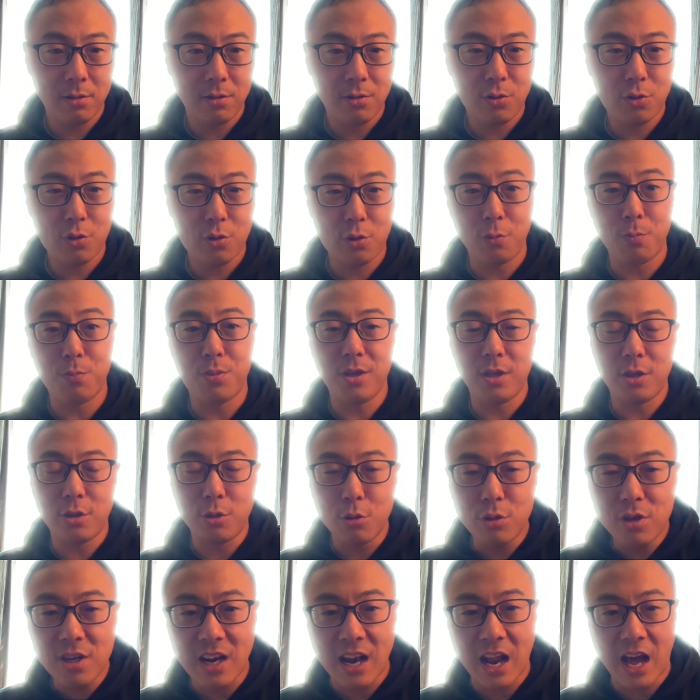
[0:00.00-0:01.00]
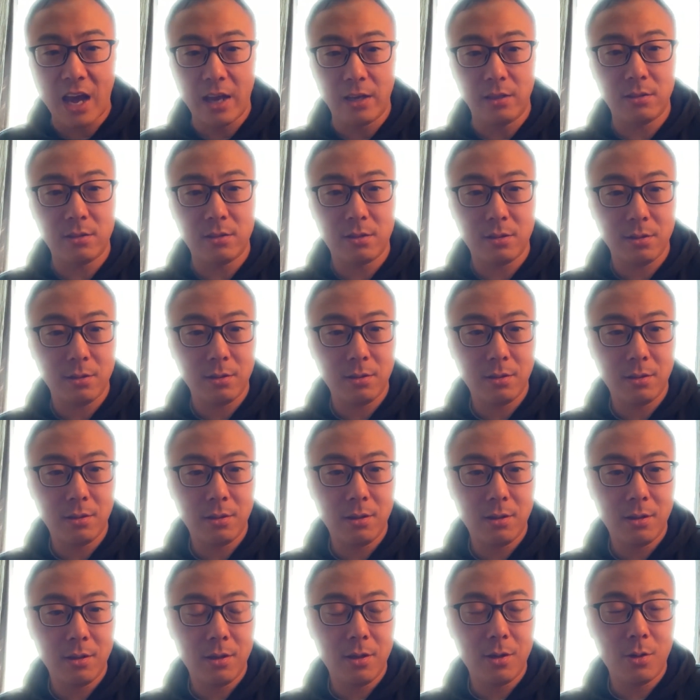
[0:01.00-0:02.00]
to be utilized
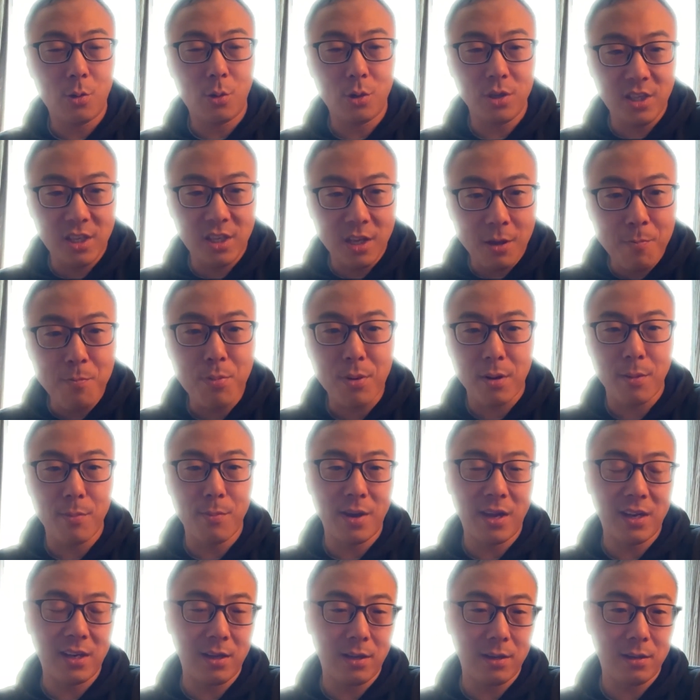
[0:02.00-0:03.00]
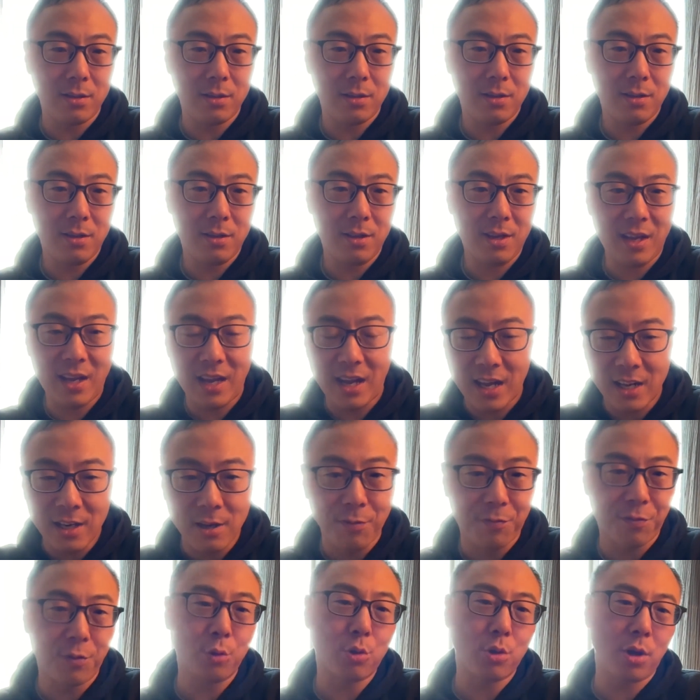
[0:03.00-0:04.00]
or implemented in any
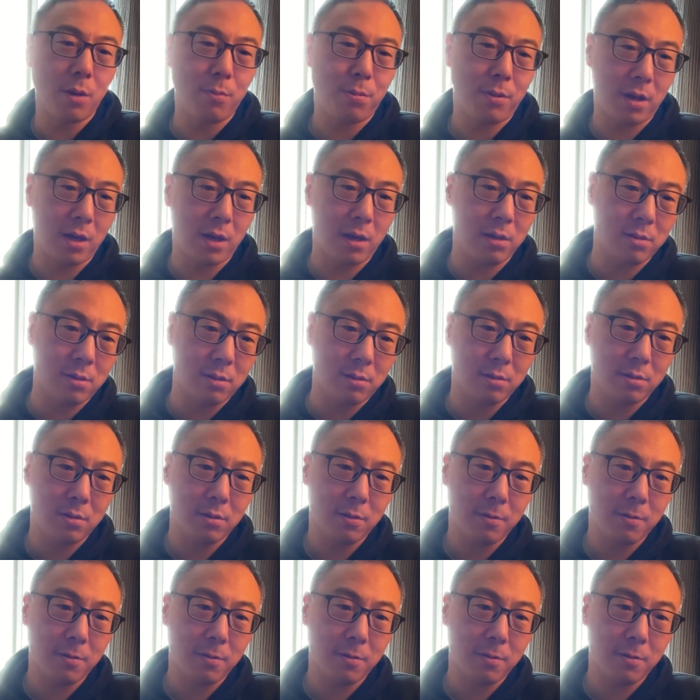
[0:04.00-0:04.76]
future applications.